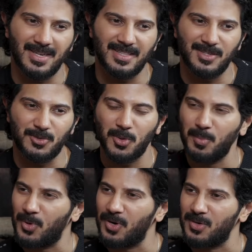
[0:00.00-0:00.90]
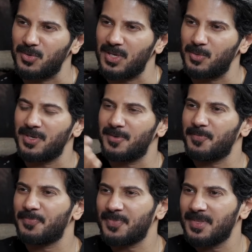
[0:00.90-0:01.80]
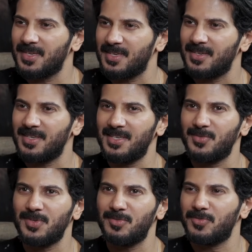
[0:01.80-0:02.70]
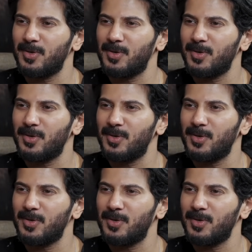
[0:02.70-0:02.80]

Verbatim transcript: and I think that's so important. Like when if a